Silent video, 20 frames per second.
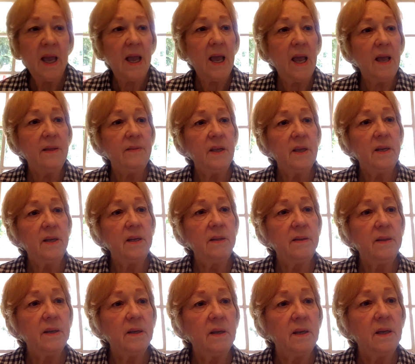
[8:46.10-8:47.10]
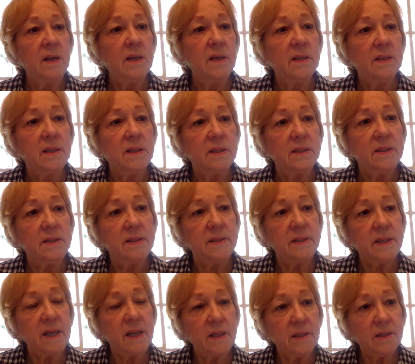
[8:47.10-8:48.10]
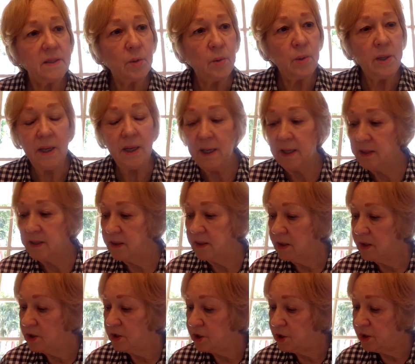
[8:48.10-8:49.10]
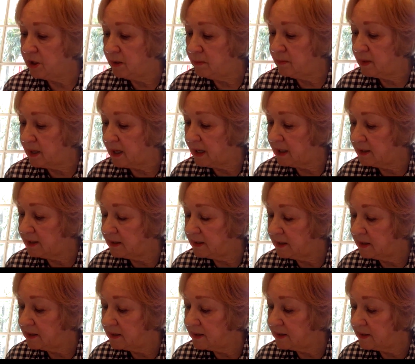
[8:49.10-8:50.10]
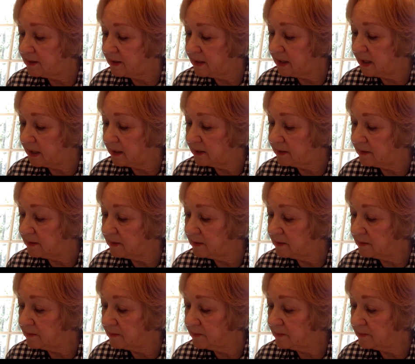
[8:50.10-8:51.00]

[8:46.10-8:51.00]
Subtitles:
And then in the sixth quiz, she made 6.